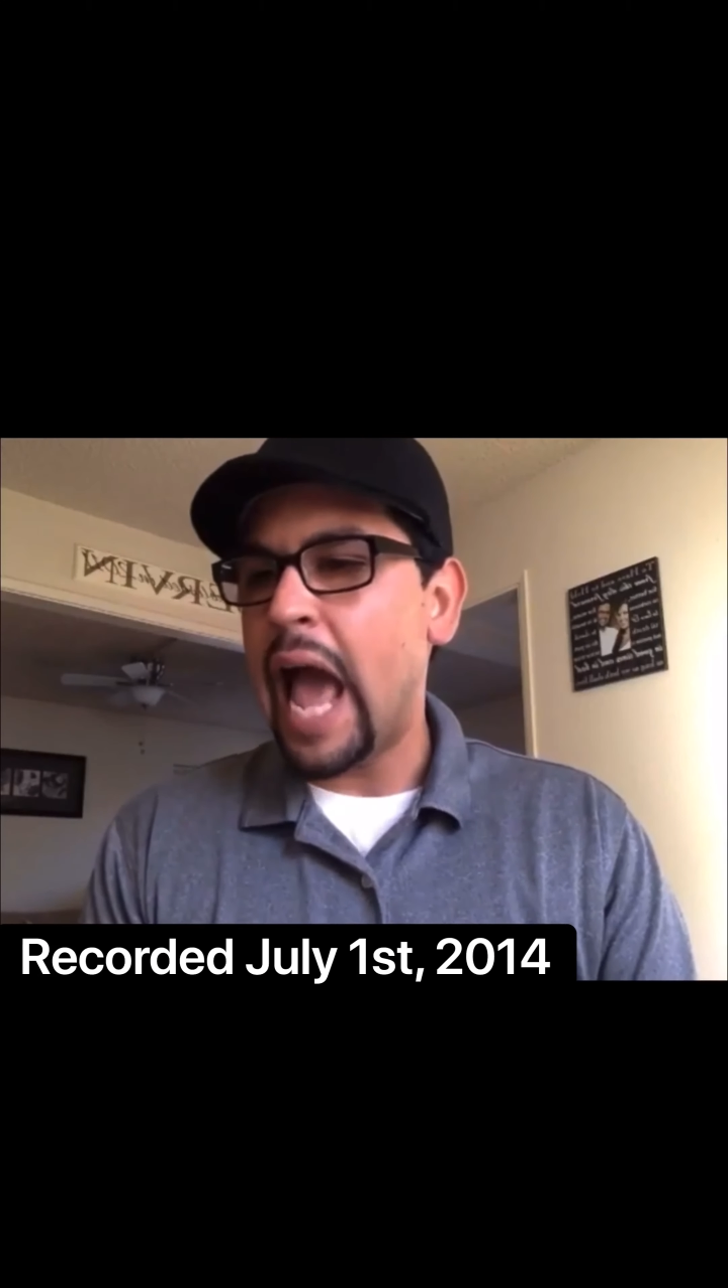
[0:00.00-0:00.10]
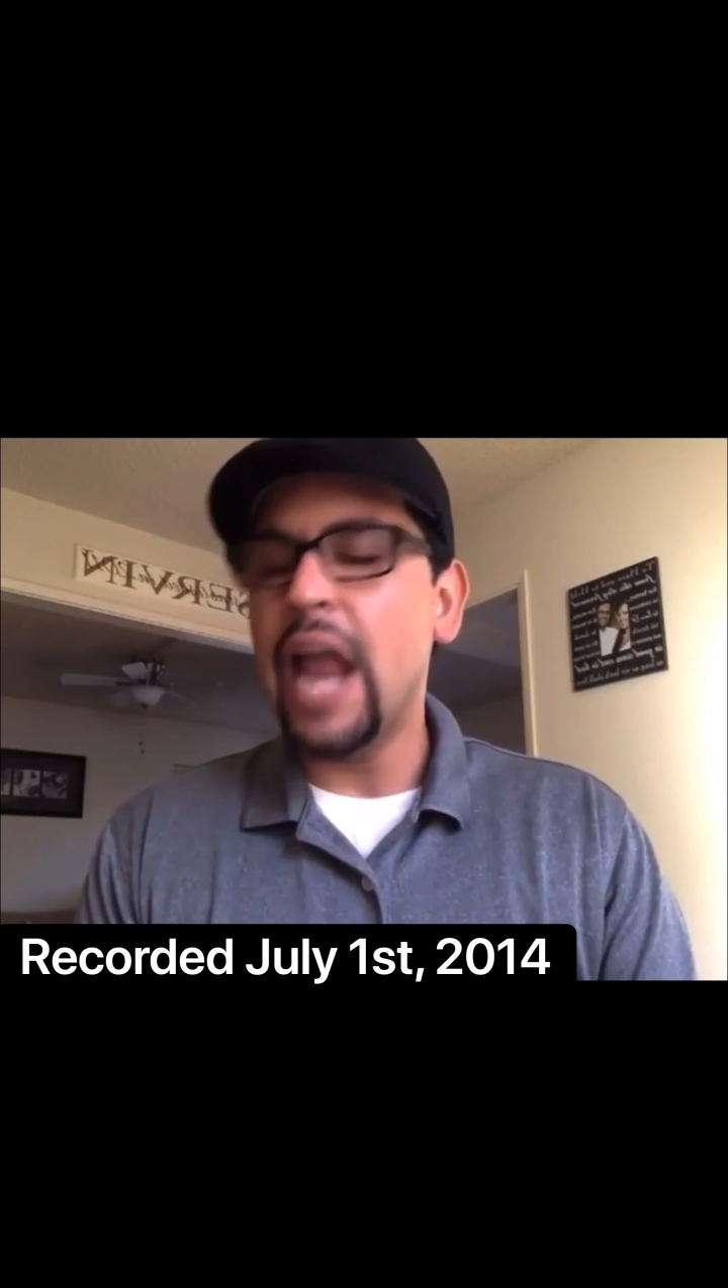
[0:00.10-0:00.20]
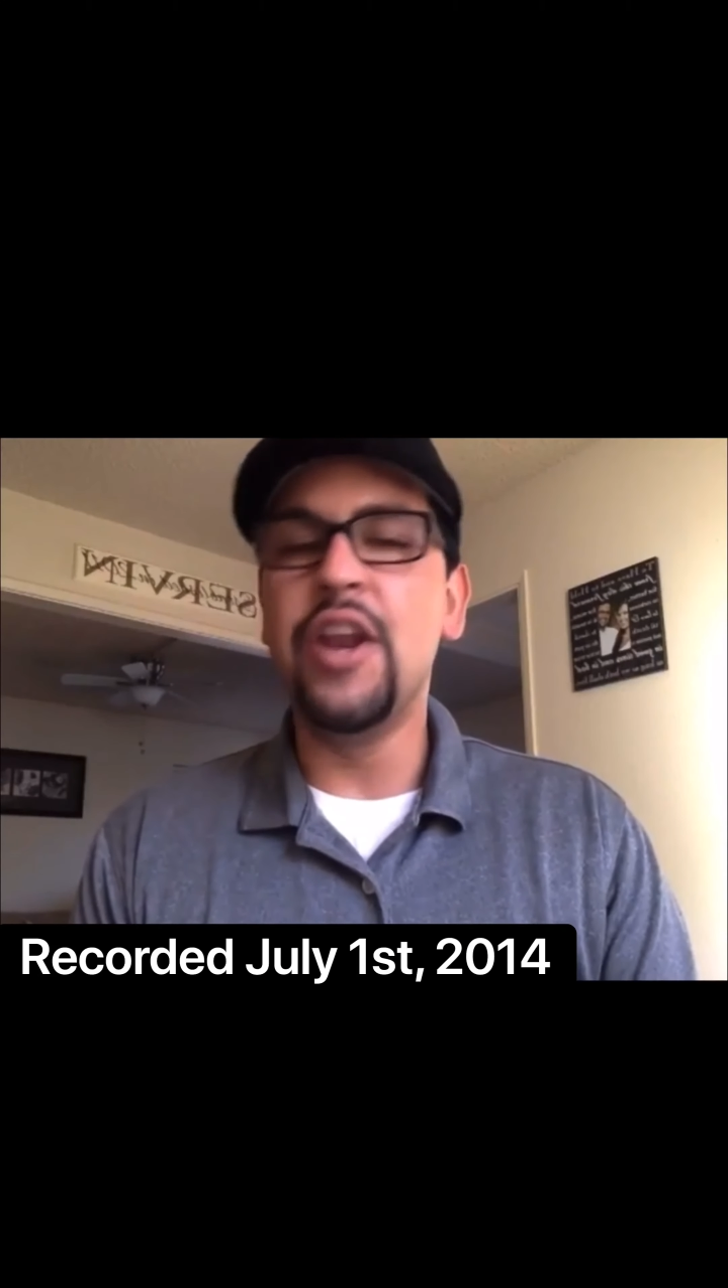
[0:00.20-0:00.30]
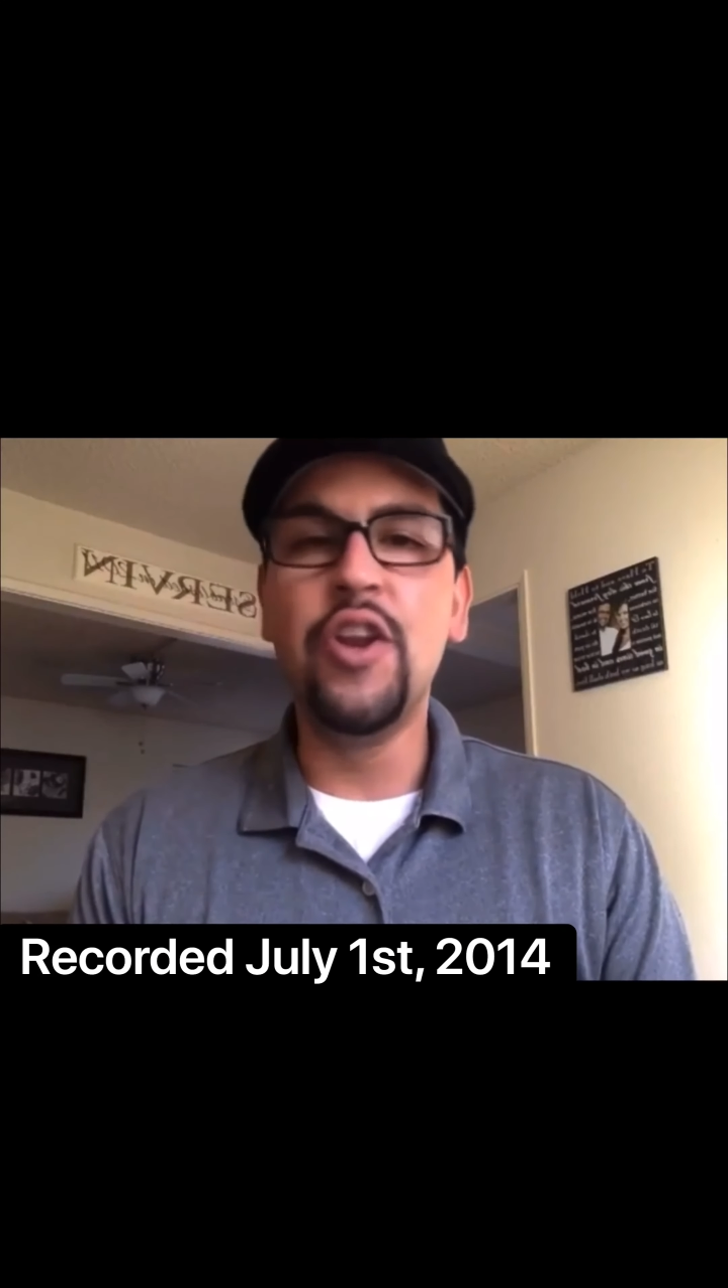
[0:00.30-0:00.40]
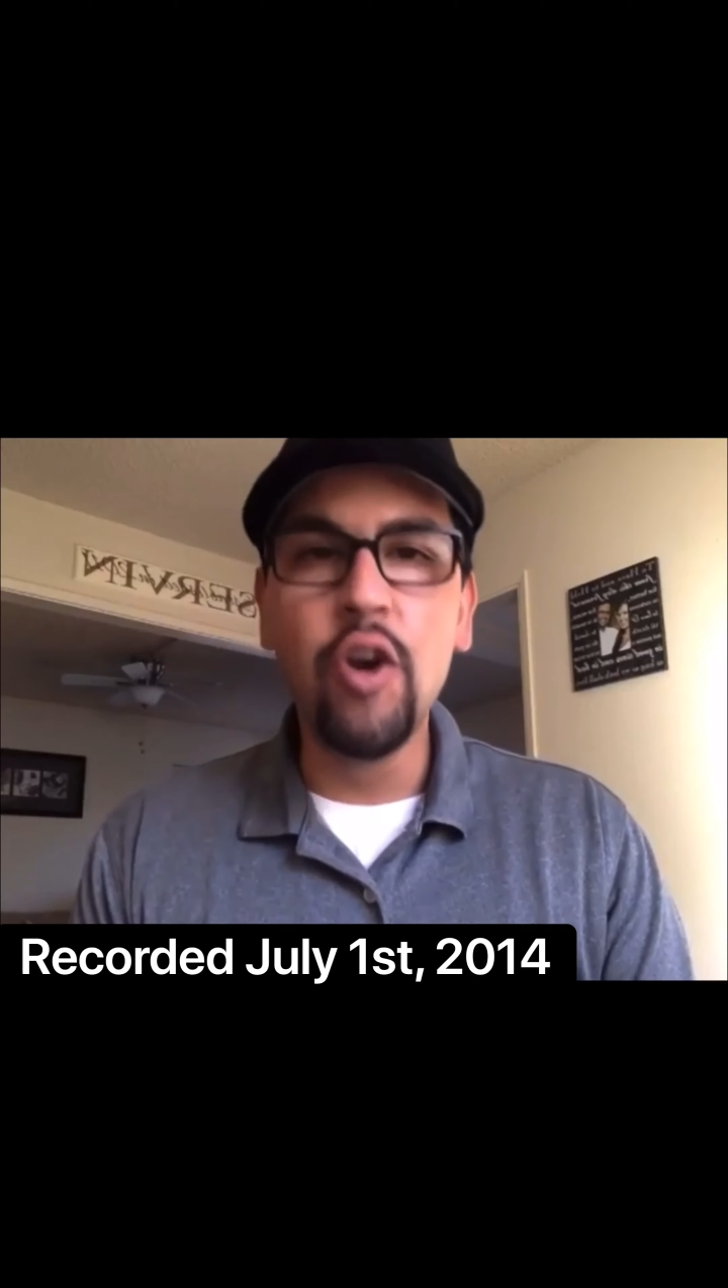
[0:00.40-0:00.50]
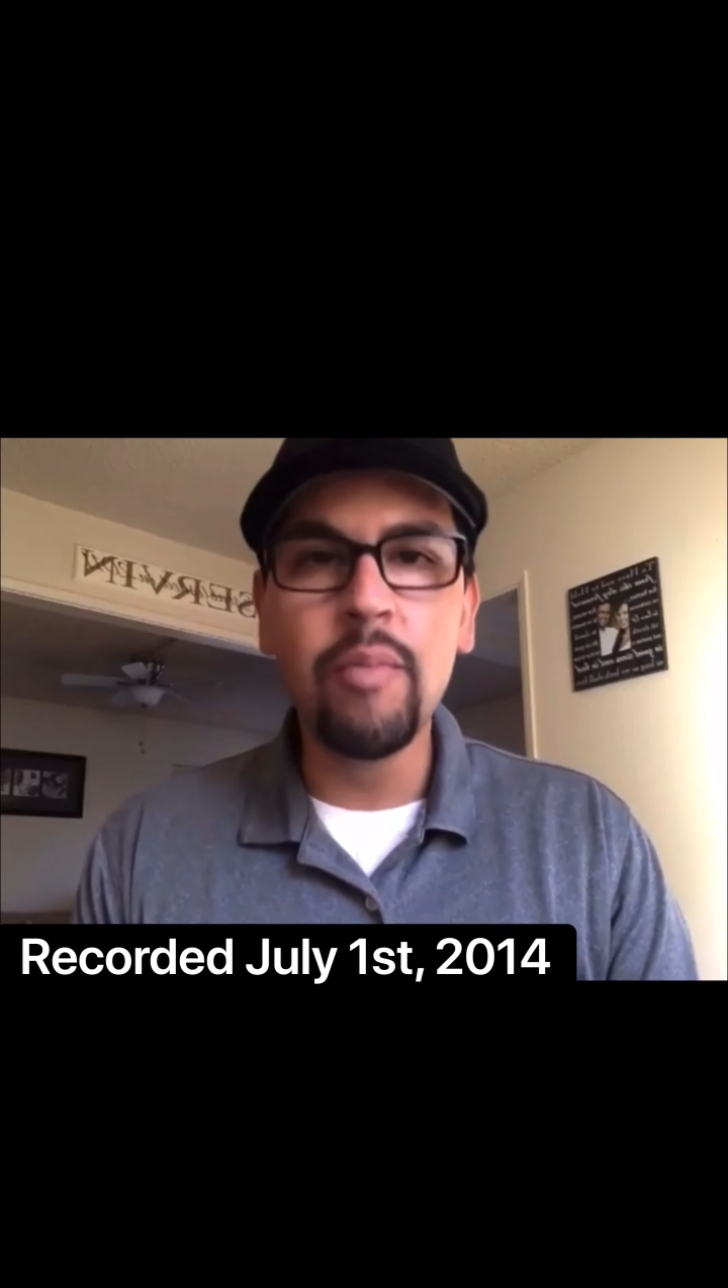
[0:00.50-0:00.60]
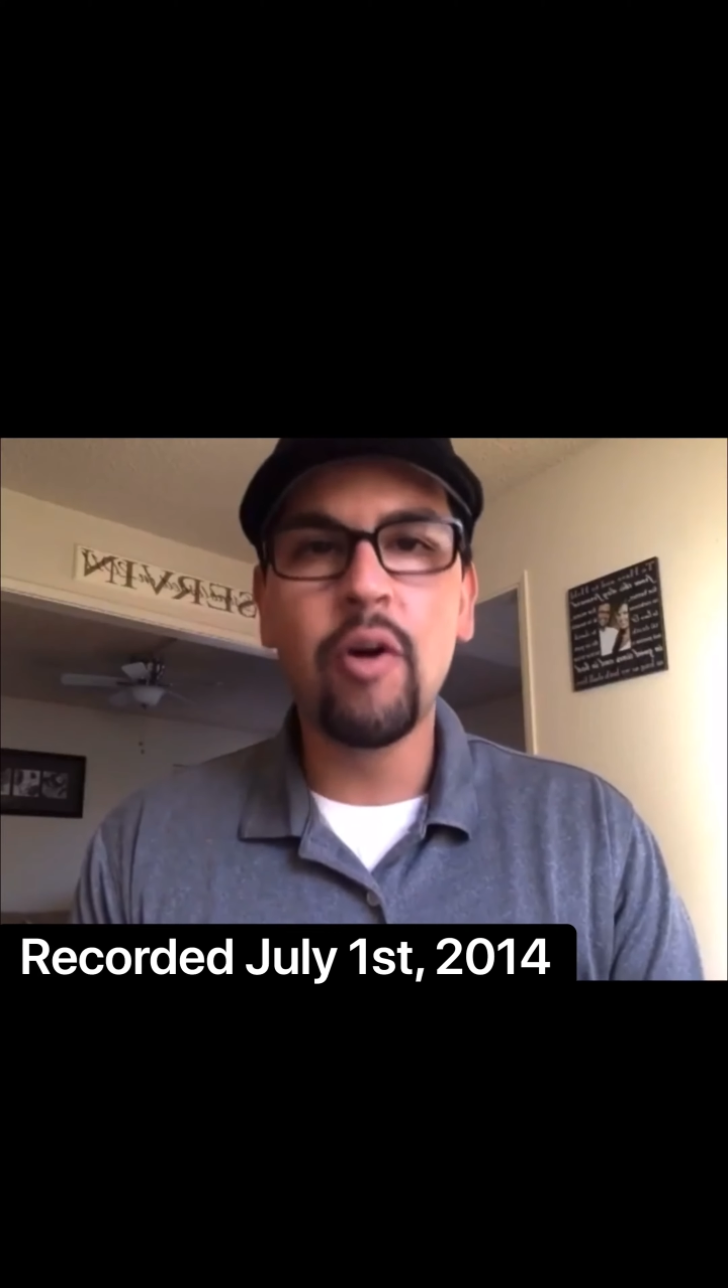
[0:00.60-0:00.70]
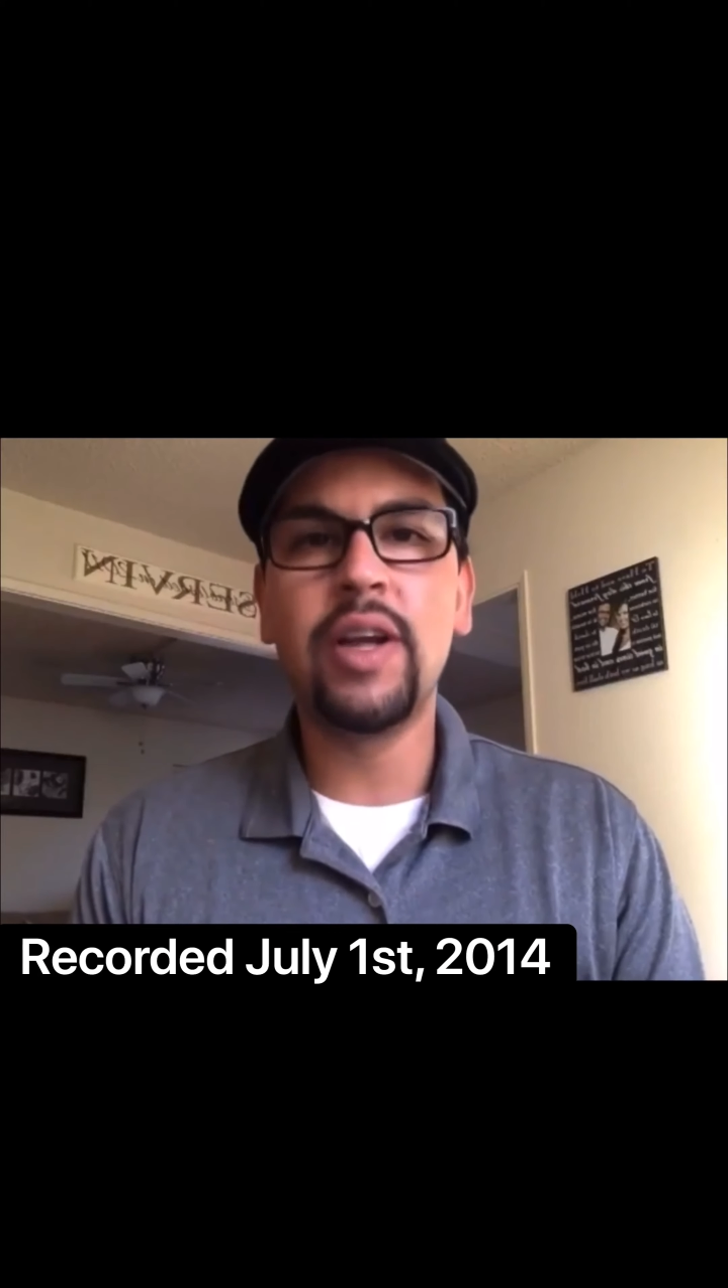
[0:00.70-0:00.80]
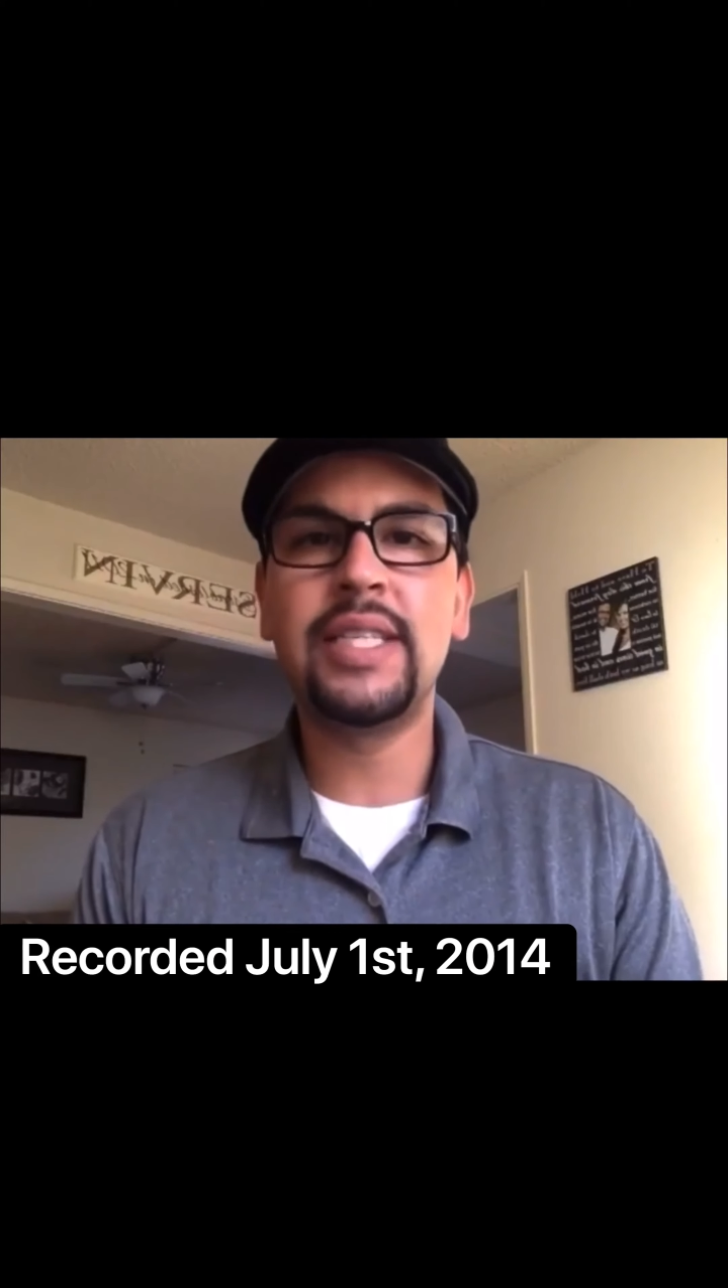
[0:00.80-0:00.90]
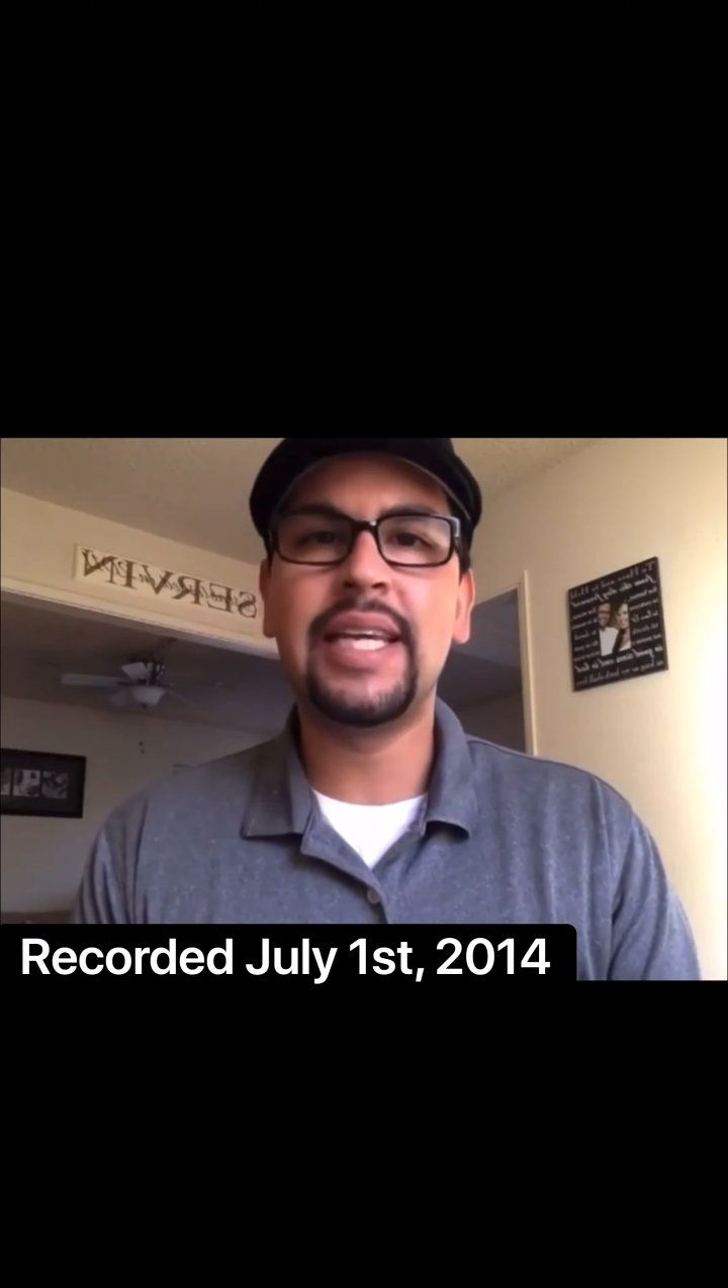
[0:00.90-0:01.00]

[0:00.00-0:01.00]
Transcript: numerous